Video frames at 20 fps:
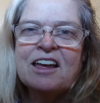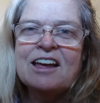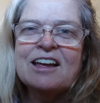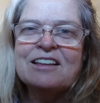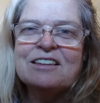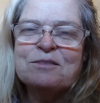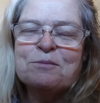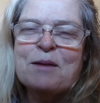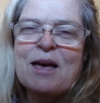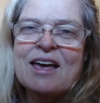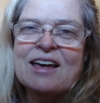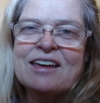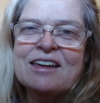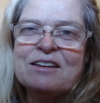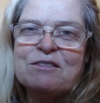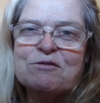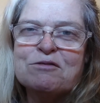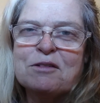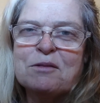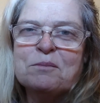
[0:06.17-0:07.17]
It's
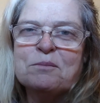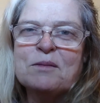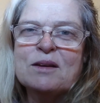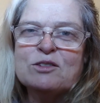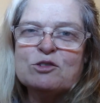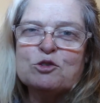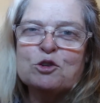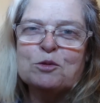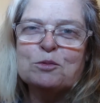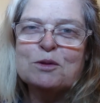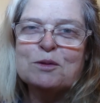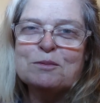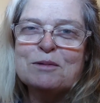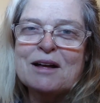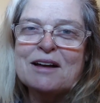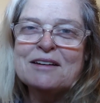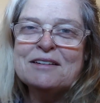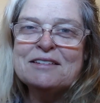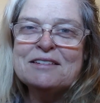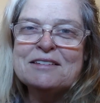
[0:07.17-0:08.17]
Maggie from True Blue
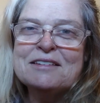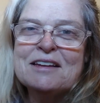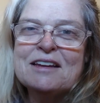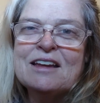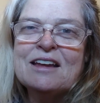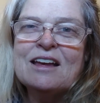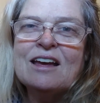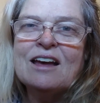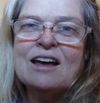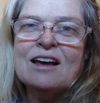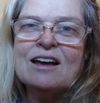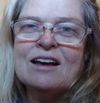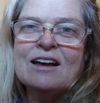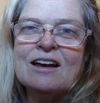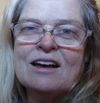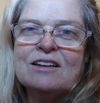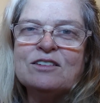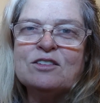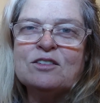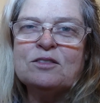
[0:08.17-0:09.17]
Bus.
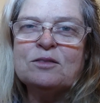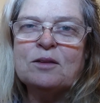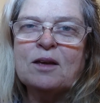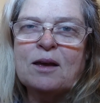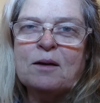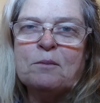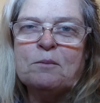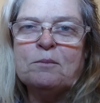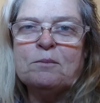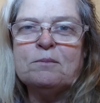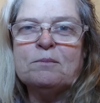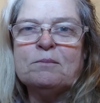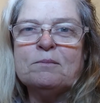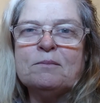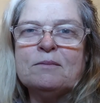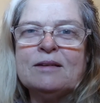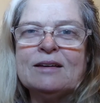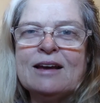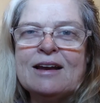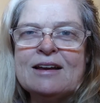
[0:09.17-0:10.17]
I'm
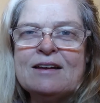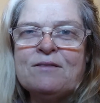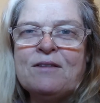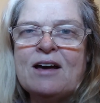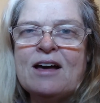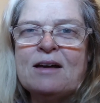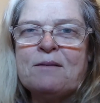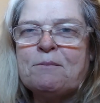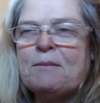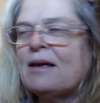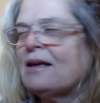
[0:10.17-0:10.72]
kind of a hot